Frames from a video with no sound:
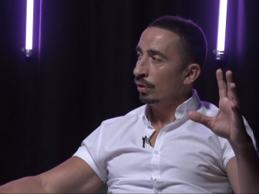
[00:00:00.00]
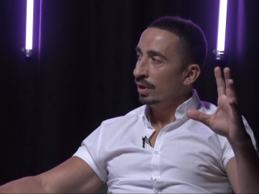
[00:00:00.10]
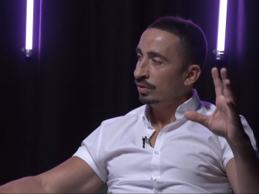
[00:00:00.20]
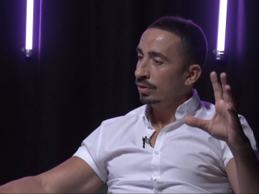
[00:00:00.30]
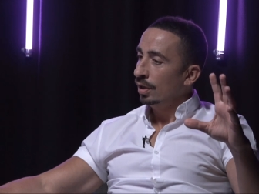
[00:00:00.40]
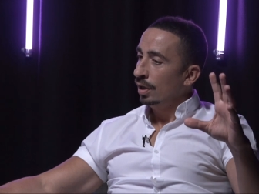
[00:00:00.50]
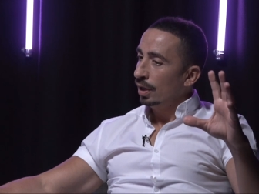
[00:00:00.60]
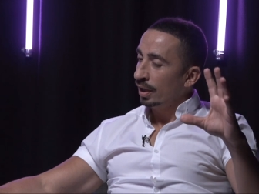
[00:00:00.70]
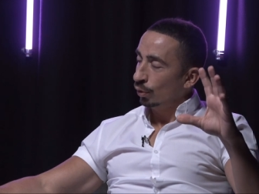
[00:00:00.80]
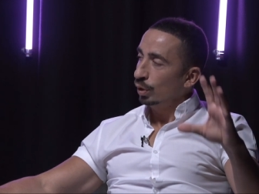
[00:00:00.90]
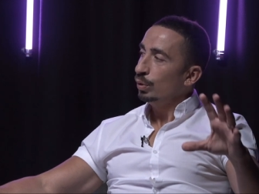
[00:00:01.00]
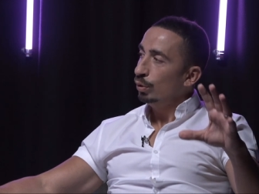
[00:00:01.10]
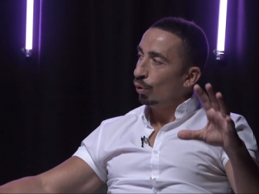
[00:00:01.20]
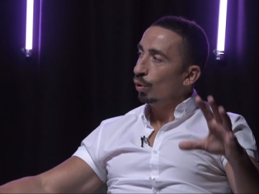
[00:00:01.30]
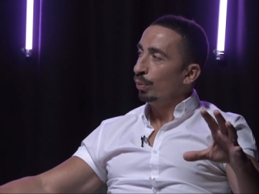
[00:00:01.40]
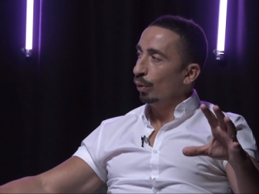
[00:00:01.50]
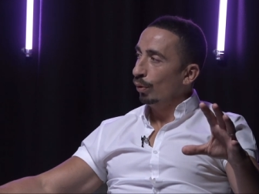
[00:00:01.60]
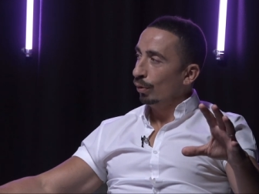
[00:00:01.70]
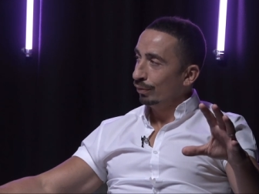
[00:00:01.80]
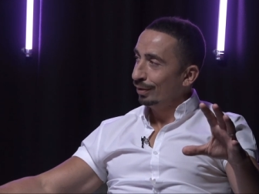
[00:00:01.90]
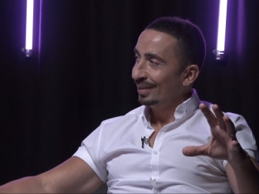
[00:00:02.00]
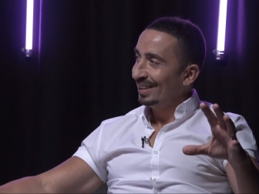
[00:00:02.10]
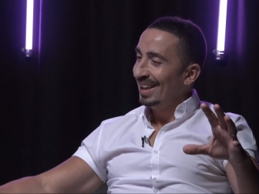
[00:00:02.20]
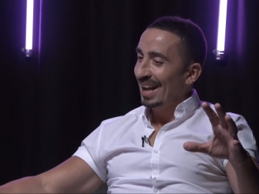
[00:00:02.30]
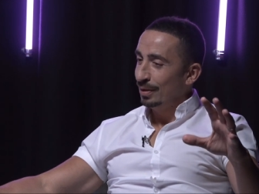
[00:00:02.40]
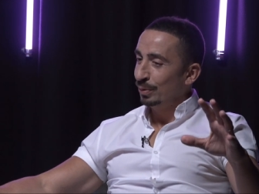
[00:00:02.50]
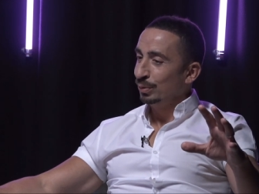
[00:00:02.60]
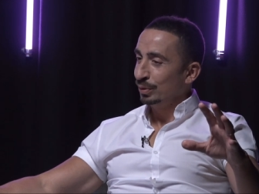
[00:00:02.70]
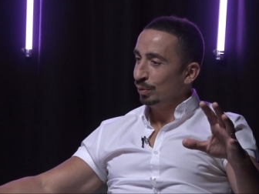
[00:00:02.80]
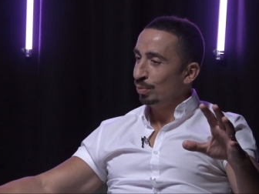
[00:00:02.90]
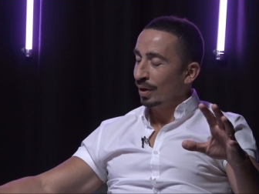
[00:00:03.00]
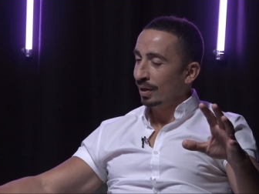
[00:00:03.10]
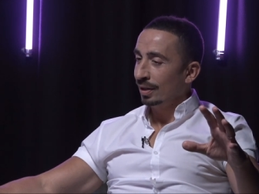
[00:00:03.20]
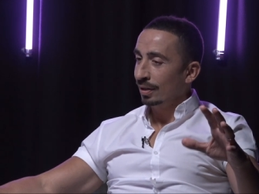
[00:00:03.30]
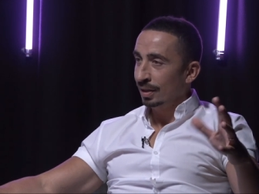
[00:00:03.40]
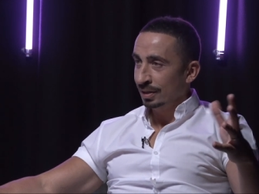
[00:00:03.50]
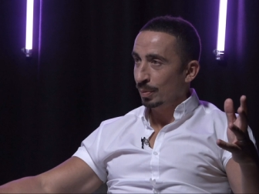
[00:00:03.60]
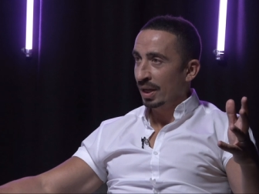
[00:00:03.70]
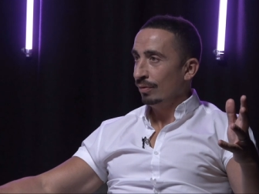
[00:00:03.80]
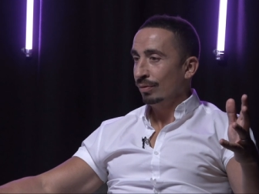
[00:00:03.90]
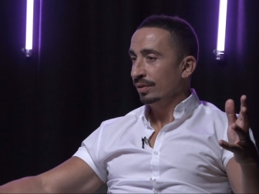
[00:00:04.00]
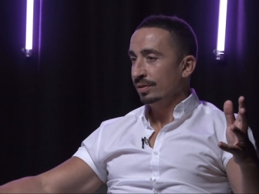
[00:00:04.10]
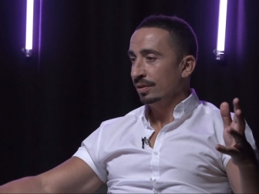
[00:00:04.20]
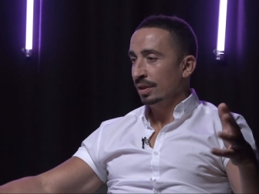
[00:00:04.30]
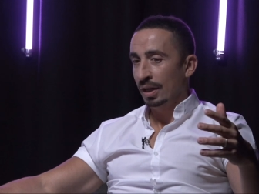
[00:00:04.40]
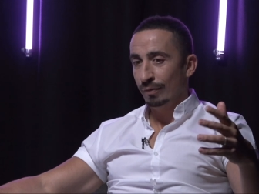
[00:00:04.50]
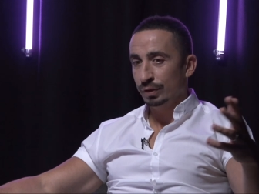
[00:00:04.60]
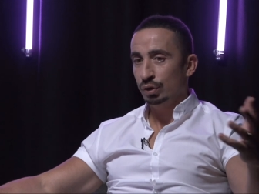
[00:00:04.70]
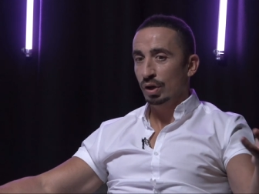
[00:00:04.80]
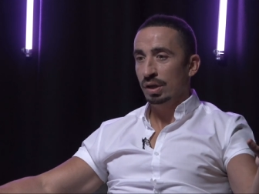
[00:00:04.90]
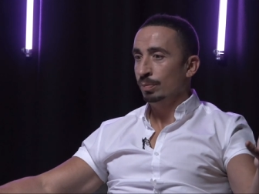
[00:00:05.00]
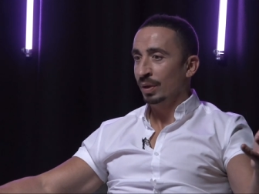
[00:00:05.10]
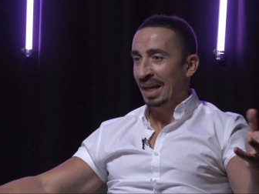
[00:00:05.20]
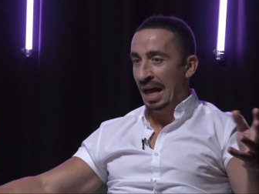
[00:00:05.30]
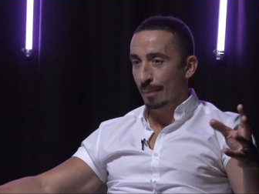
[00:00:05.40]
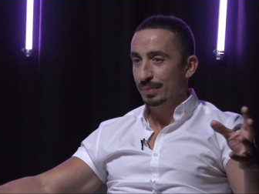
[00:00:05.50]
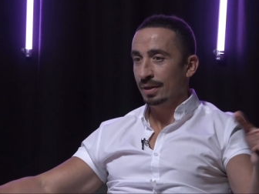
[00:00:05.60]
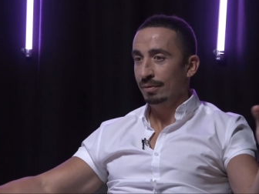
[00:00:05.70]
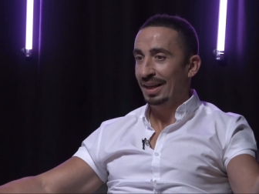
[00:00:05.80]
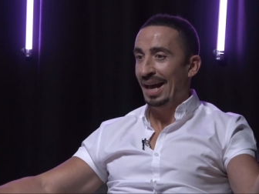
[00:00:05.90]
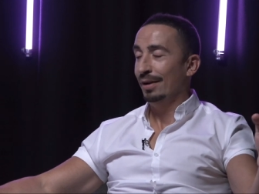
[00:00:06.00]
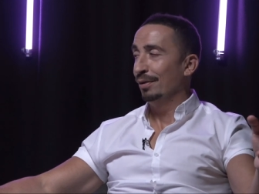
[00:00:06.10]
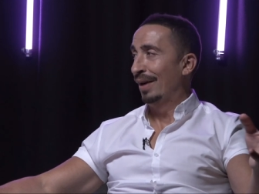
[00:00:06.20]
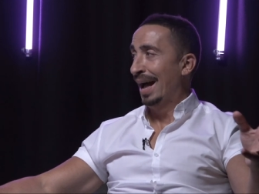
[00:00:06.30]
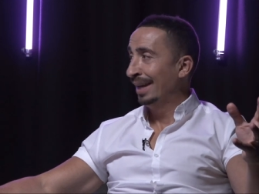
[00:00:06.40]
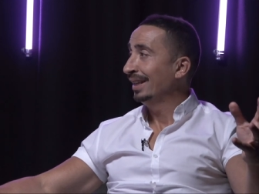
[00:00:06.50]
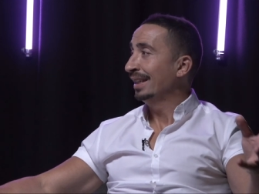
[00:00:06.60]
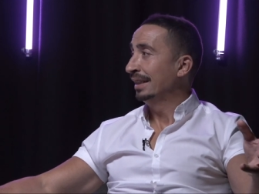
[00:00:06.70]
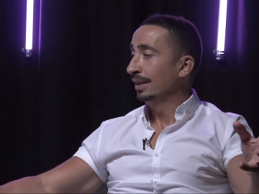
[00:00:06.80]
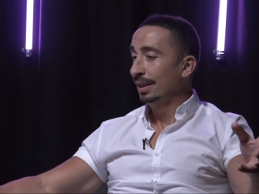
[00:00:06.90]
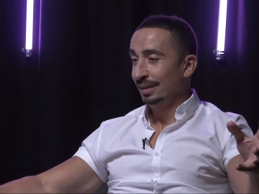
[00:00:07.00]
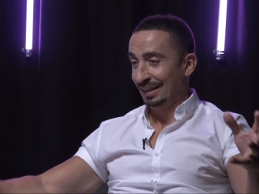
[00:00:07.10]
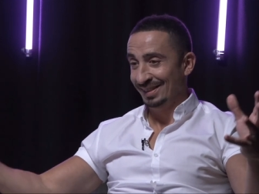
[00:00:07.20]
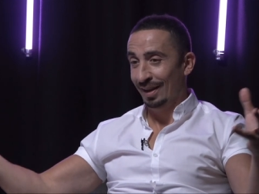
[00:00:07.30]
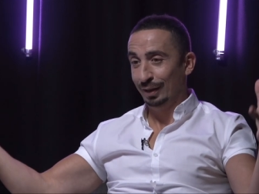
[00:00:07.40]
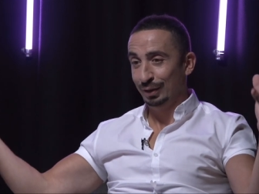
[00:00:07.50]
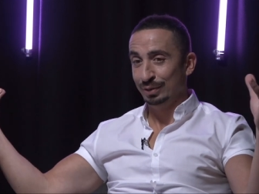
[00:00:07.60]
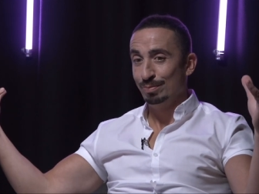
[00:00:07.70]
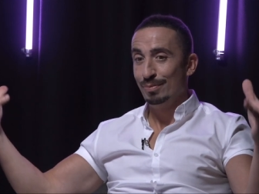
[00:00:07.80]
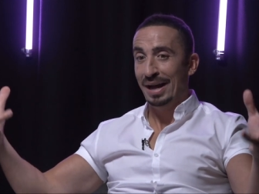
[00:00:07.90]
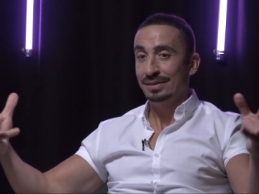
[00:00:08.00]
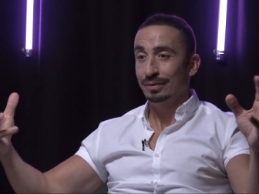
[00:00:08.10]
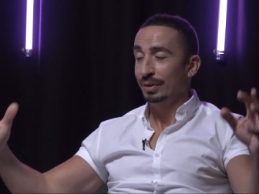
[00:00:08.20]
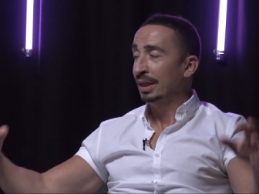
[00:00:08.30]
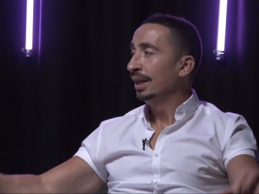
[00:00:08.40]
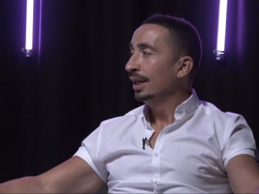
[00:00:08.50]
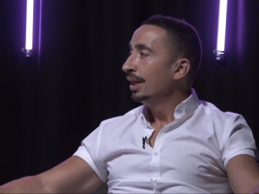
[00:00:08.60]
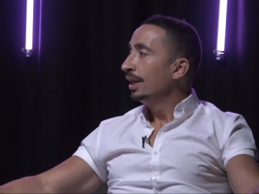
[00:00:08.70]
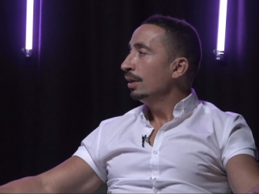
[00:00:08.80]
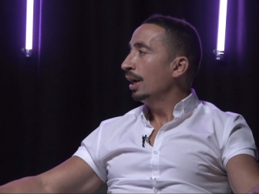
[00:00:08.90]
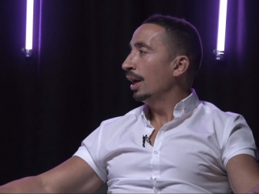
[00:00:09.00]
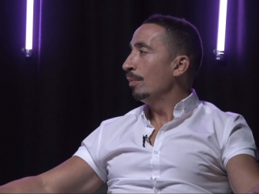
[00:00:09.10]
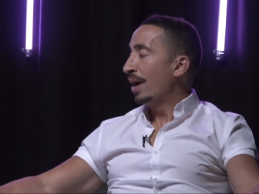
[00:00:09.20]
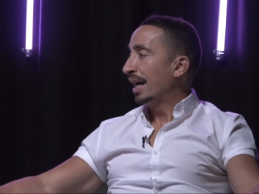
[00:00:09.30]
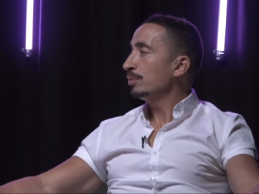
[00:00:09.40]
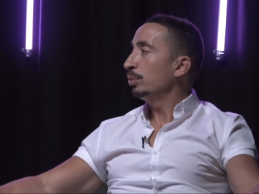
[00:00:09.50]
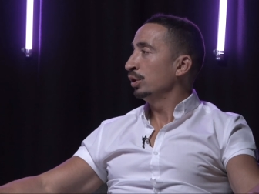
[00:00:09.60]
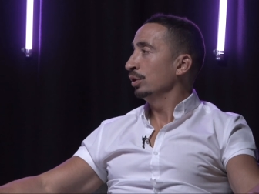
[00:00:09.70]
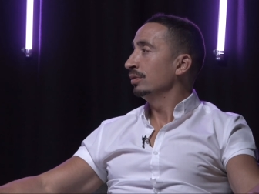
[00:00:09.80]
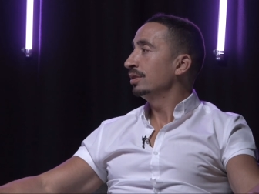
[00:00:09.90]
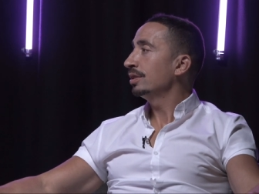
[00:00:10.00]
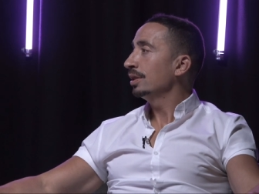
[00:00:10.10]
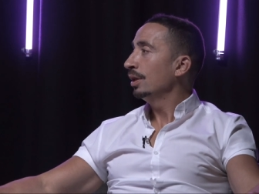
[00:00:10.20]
There is, like, it's only when you go abroad and you go to a supermarket in Spain, for instance, and you get frustrated by the absolute lack of anything that's not just massively mass-produced.